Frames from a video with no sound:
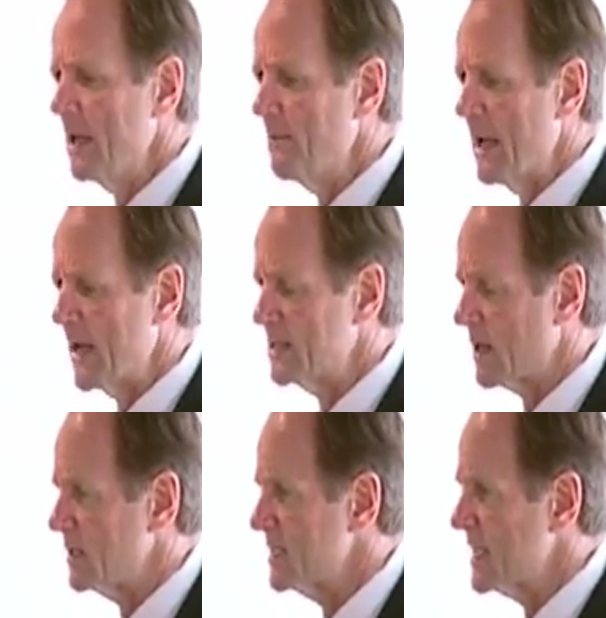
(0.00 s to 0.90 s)
The
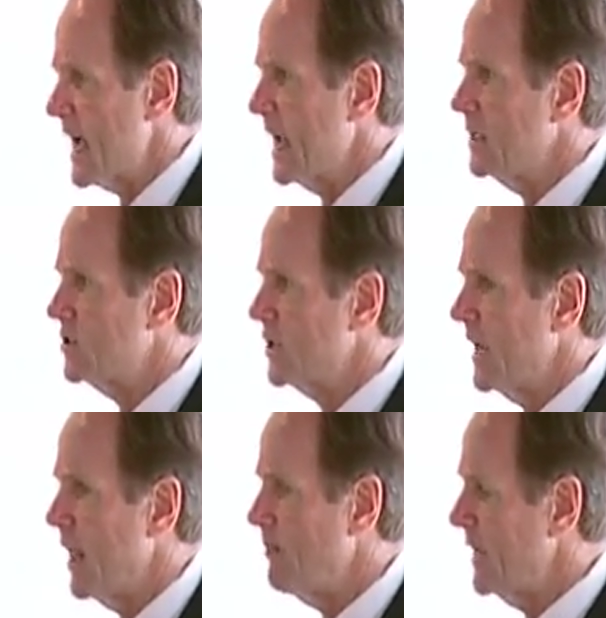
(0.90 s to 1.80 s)
medium beds are
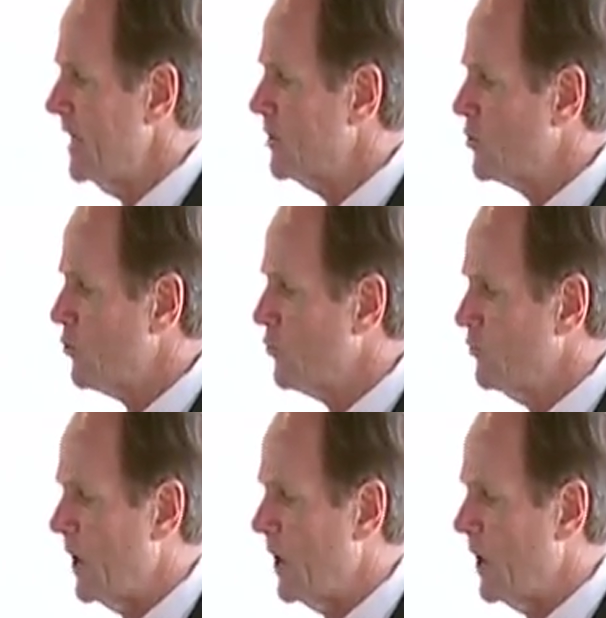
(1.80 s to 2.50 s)
designed to help